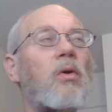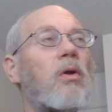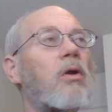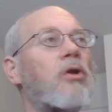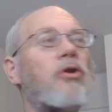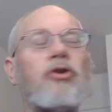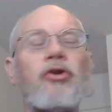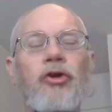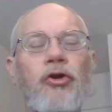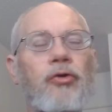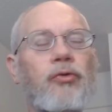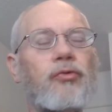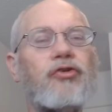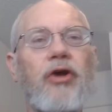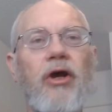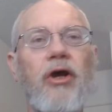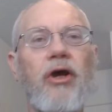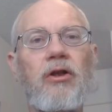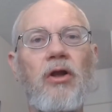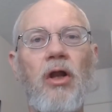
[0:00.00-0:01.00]
New
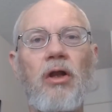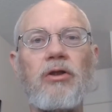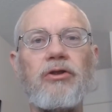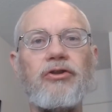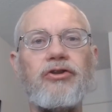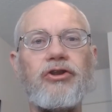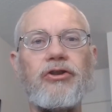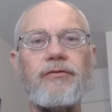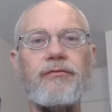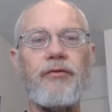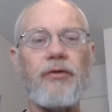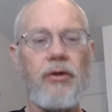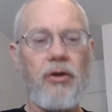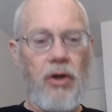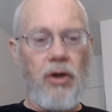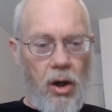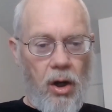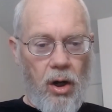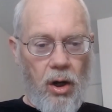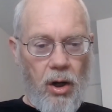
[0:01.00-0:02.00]
technology for
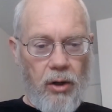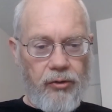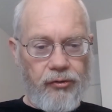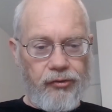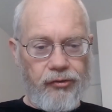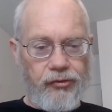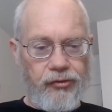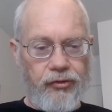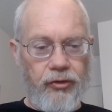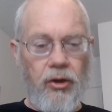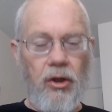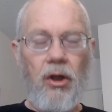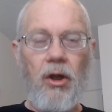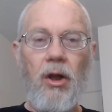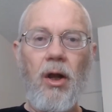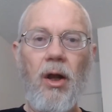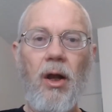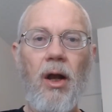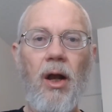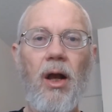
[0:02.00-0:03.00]
cars,
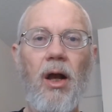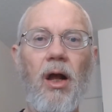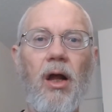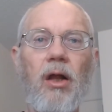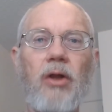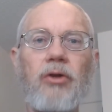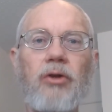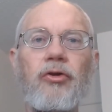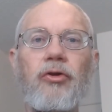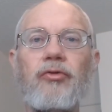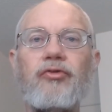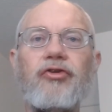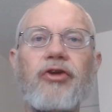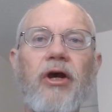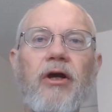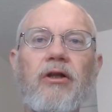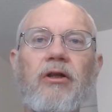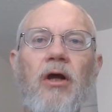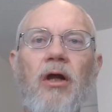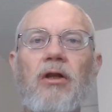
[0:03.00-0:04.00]
new
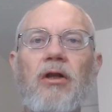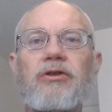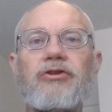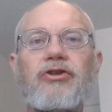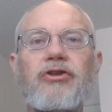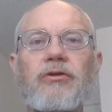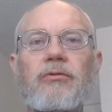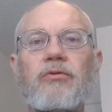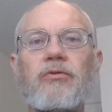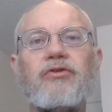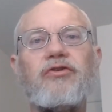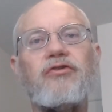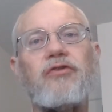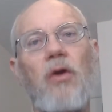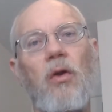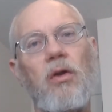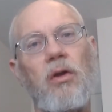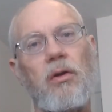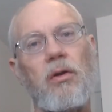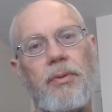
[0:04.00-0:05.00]
technology with
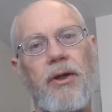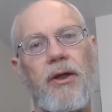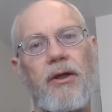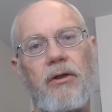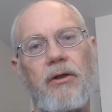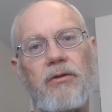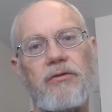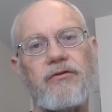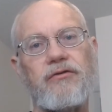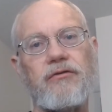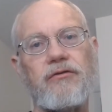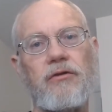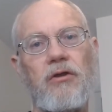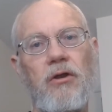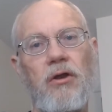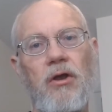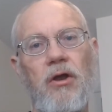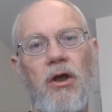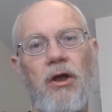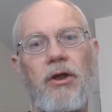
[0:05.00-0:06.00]
solar panels.
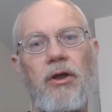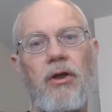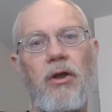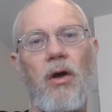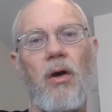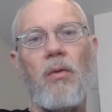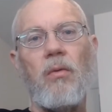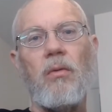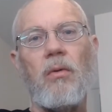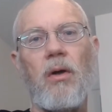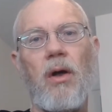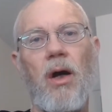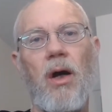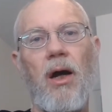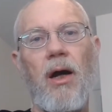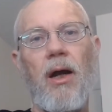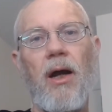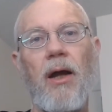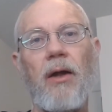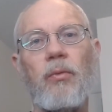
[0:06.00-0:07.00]

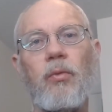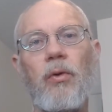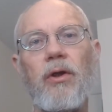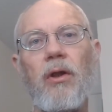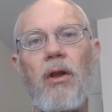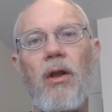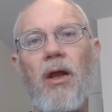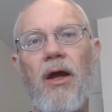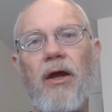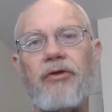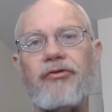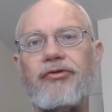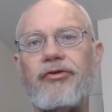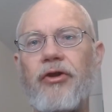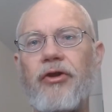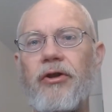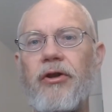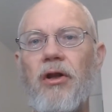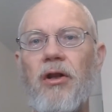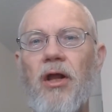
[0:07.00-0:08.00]
I realize
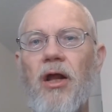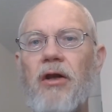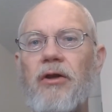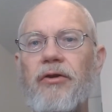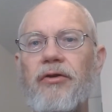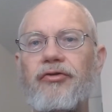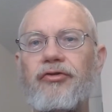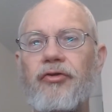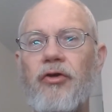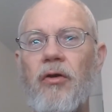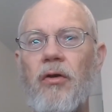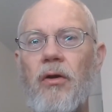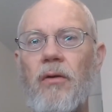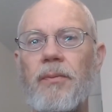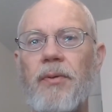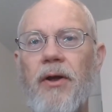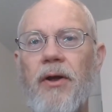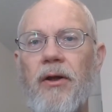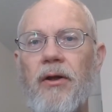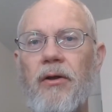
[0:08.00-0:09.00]
that a lot of the
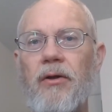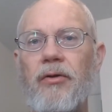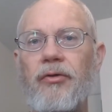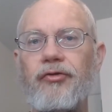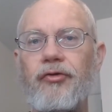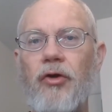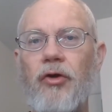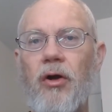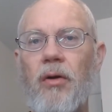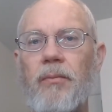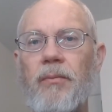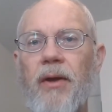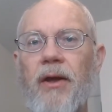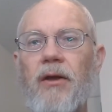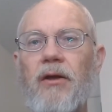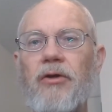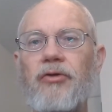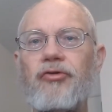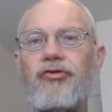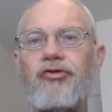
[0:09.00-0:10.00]
solar panels are
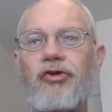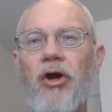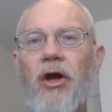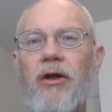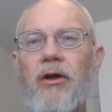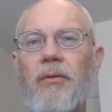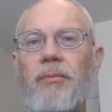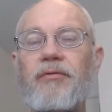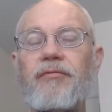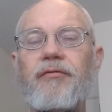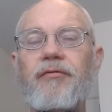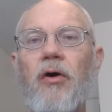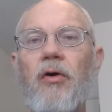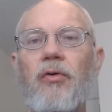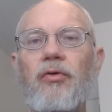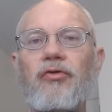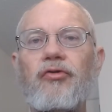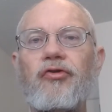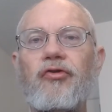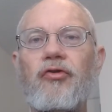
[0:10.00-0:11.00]
made in China, but
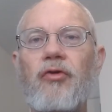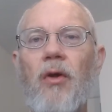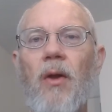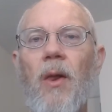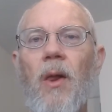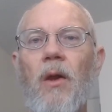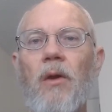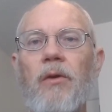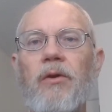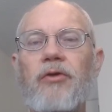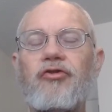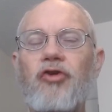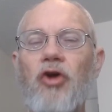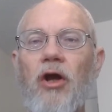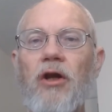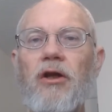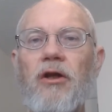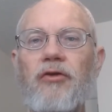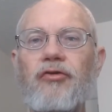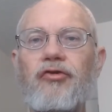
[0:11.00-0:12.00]
folks, the
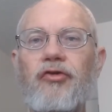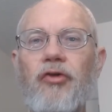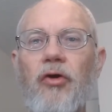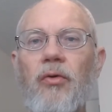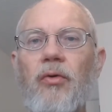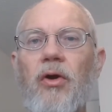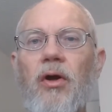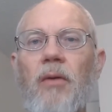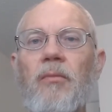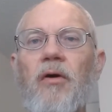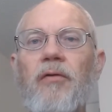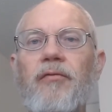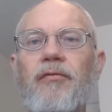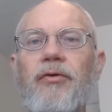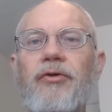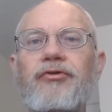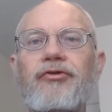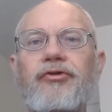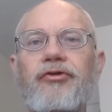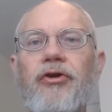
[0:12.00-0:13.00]
Chinese don't come
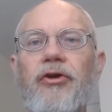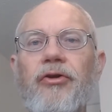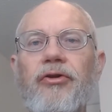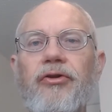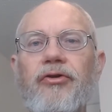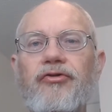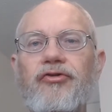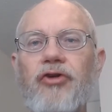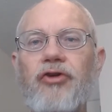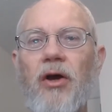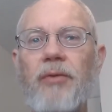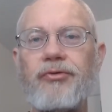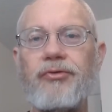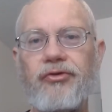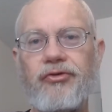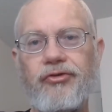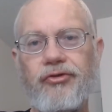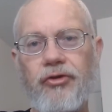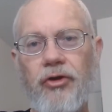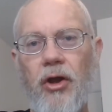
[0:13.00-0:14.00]
over and steal the jobs
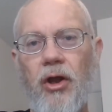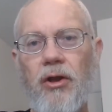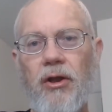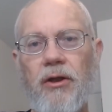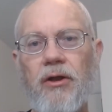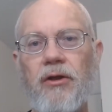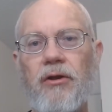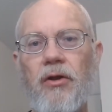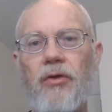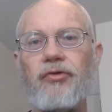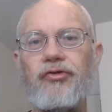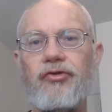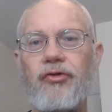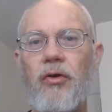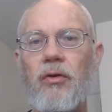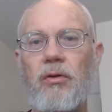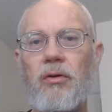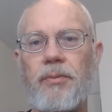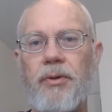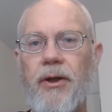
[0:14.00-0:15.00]
installing those
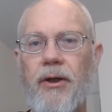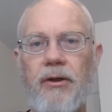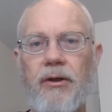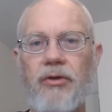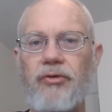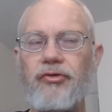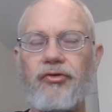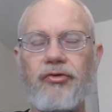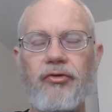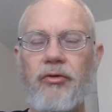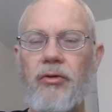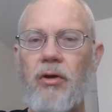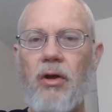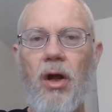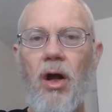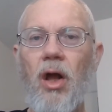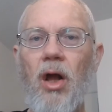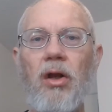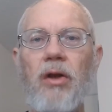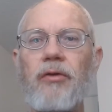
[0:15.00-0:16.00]
solar panels.
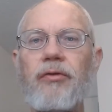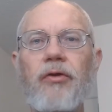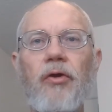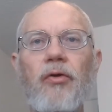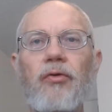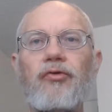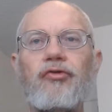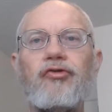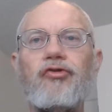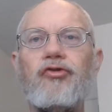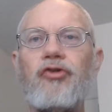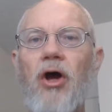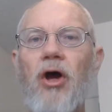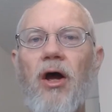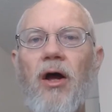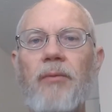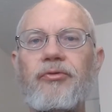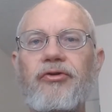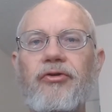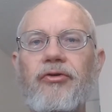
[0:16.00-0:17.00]
All of those
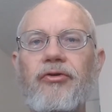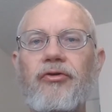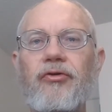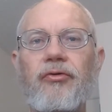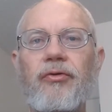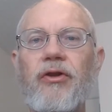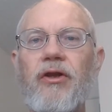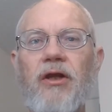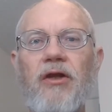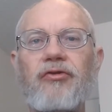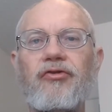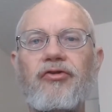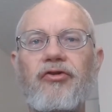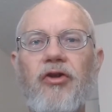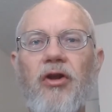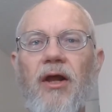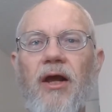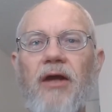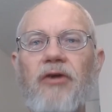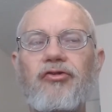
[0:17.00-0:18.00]
jobs and doing the
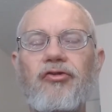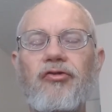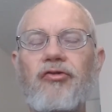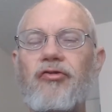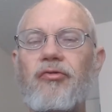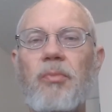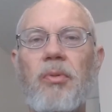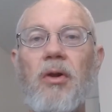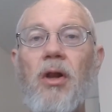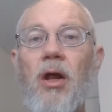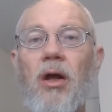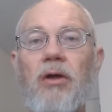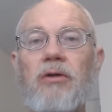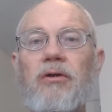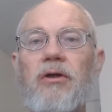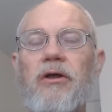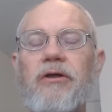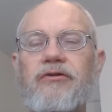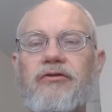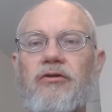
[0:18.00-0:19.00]
installations
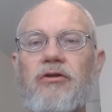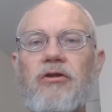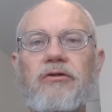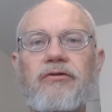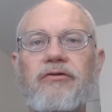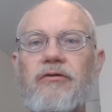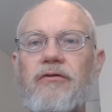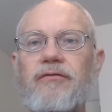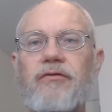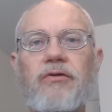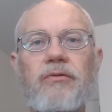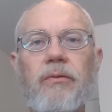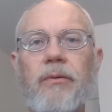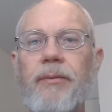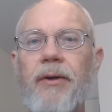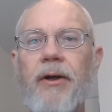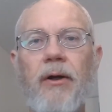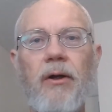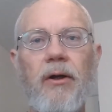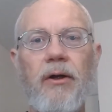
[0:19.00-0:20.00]
belong exclusive to
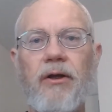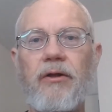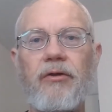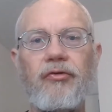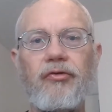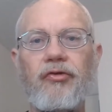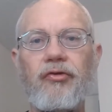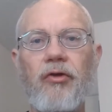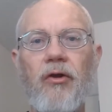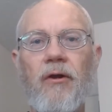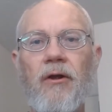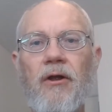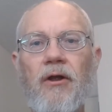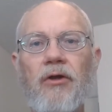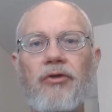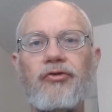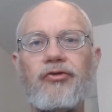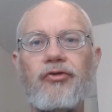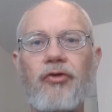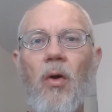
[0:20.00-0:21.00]
Americans.
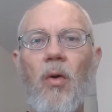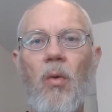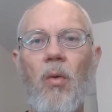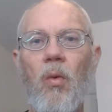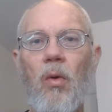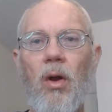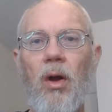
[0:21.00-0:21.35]
So,